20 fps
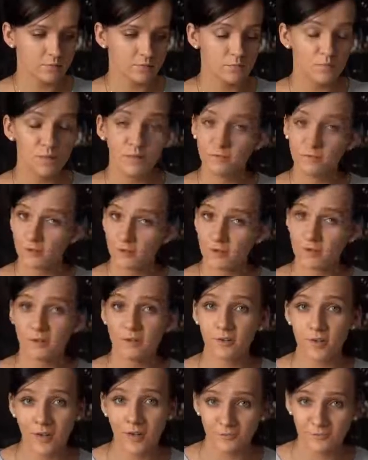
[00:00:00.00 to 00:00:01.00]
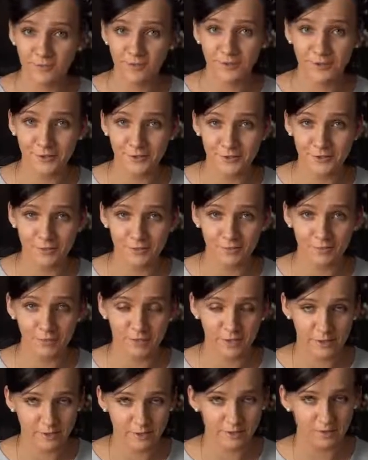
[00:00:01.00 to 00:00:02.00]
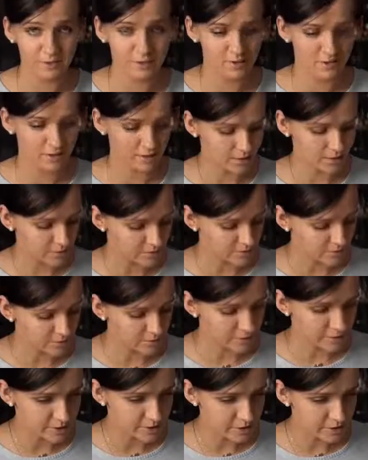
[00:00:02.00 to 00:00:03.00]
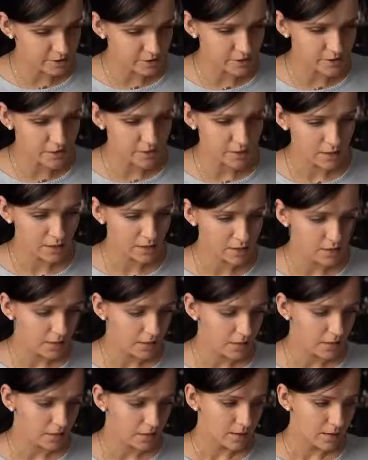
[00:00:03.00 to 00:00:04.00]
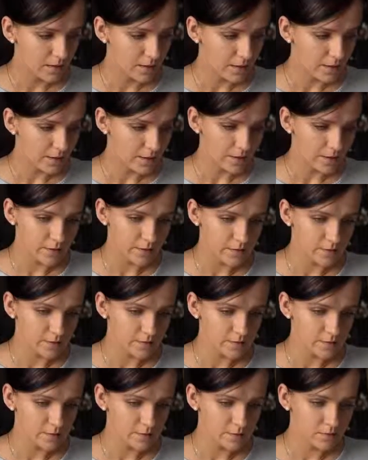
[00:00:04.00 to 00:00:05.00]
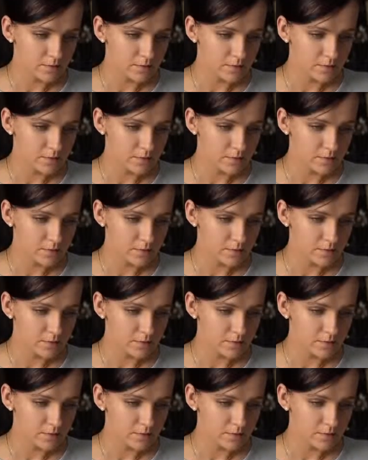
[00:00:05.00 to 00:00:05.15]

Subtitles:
before or after you purchase this machine. And